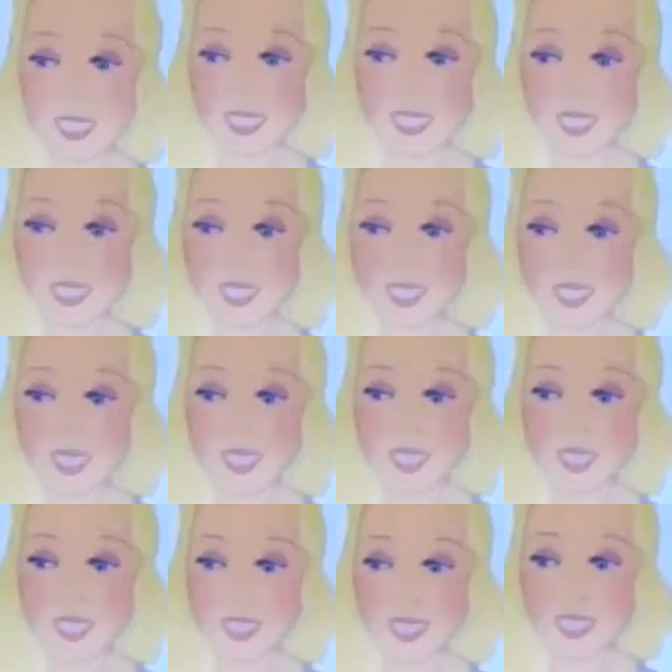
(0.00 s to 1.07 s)
Hope you have a
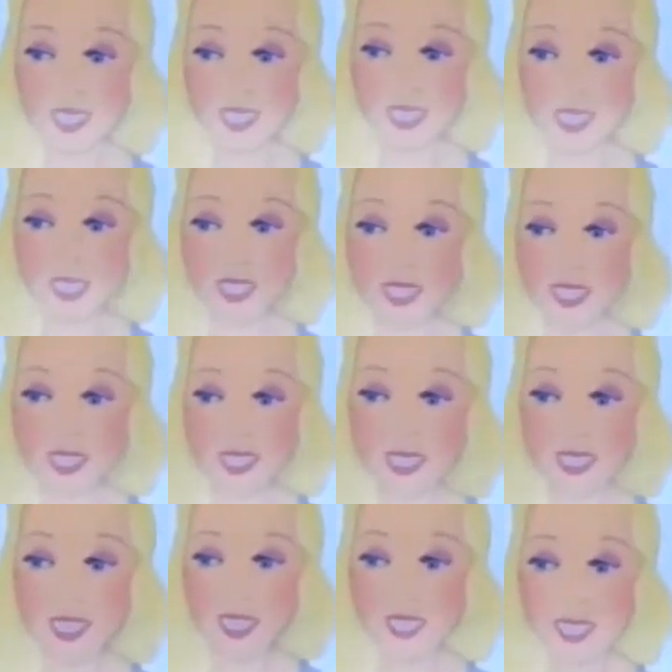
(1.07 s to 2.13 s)
magical night.
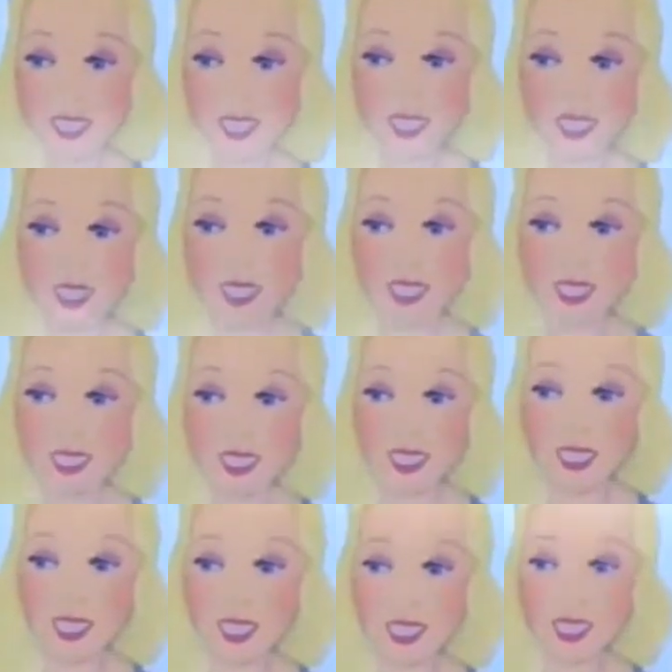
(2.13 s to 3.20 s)
See you at some
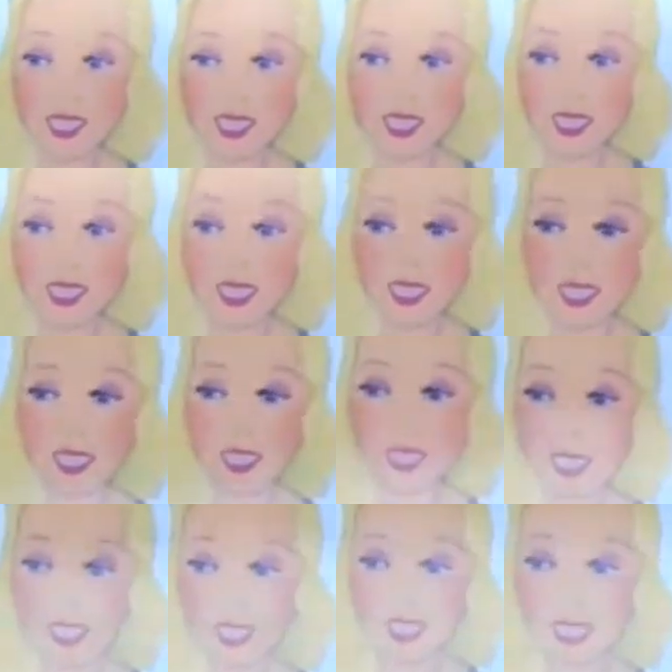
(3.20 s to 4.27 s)
point tomorrow, I'm
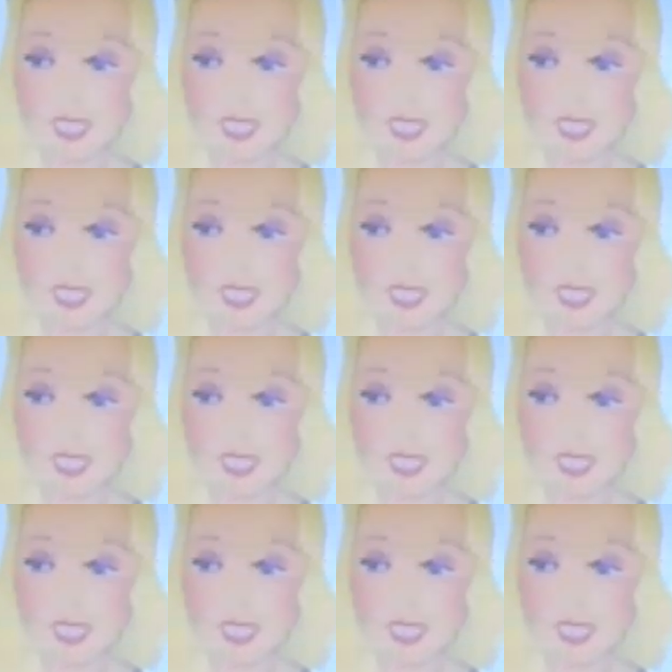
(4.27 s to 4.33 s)
sure.